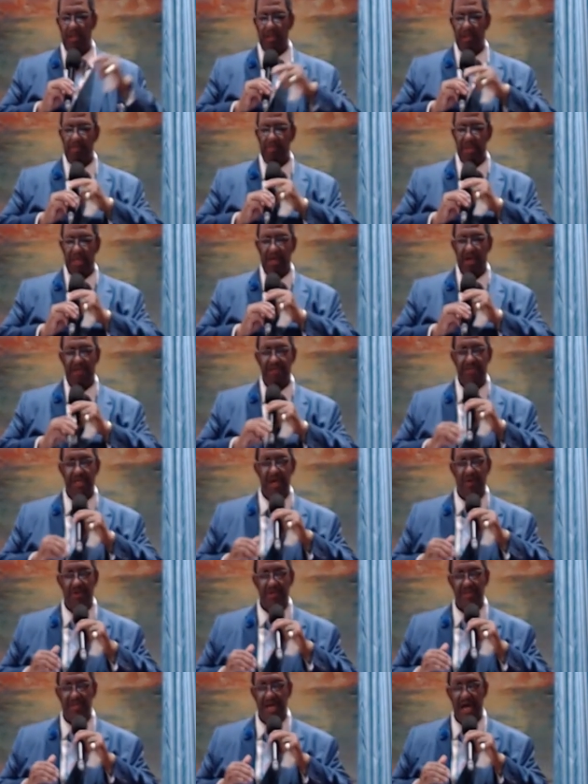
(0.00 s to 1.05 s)
because there
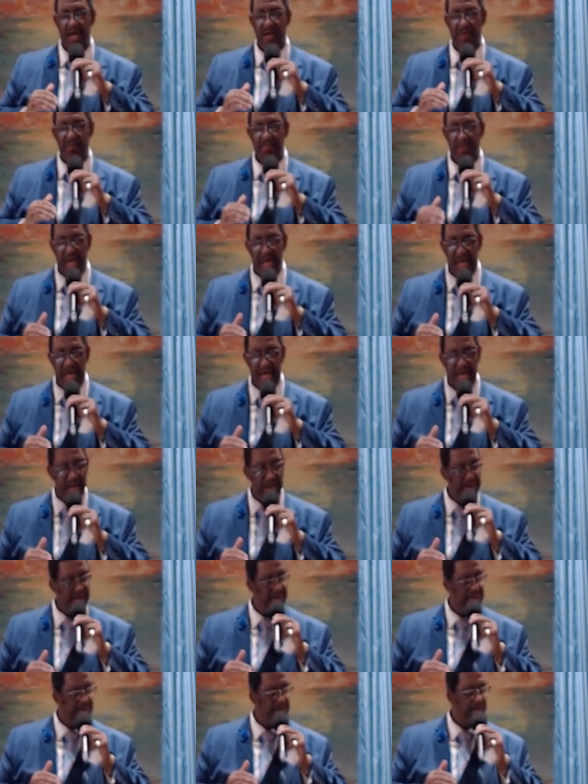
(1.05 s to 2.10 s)
was not a
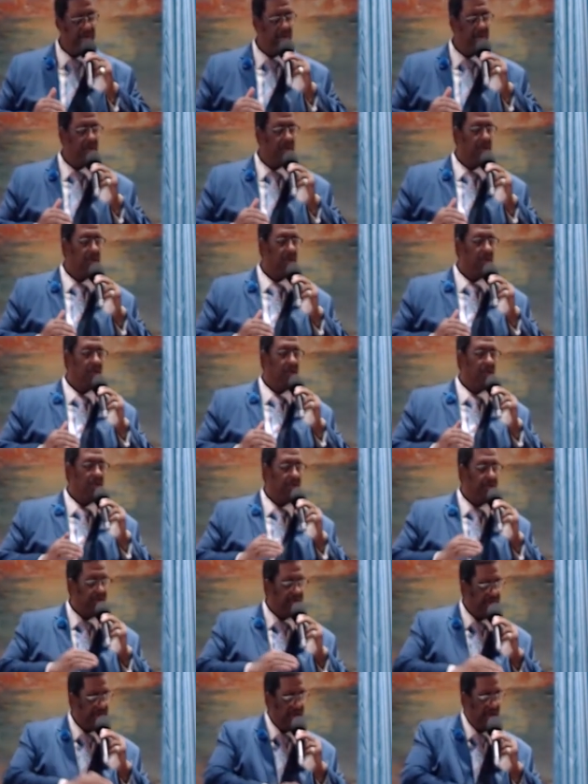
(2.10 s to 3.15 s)
man
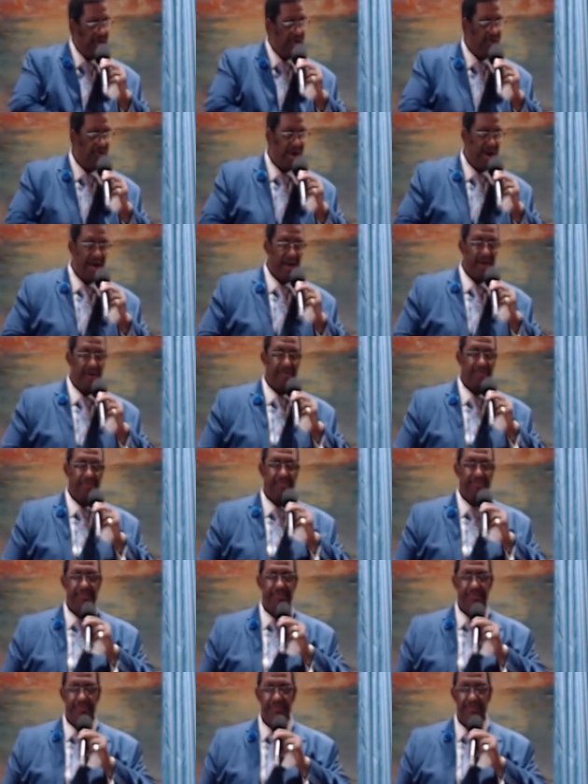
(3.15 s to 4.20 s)
to till the ground.
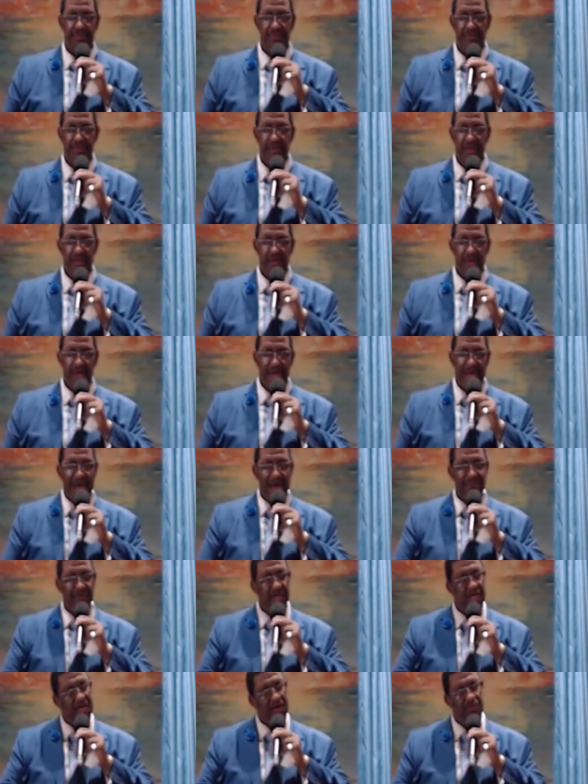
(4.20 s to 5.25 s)

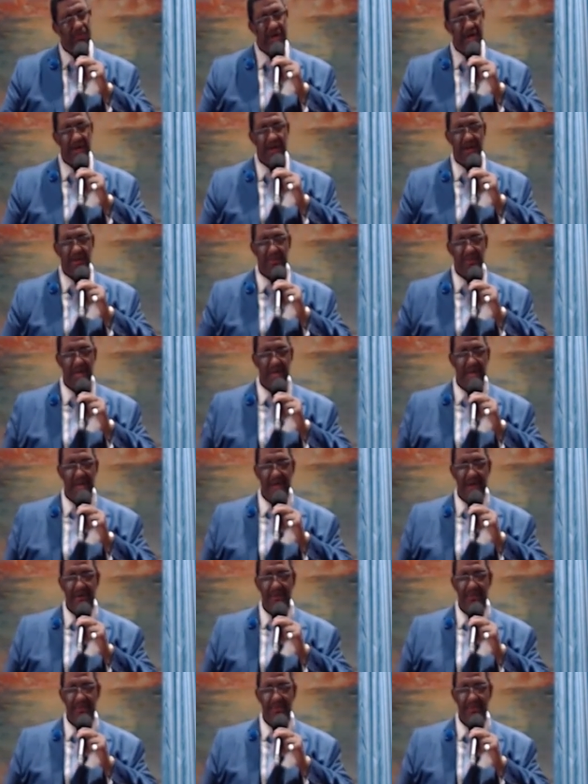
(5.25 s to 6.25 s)
After he created a man,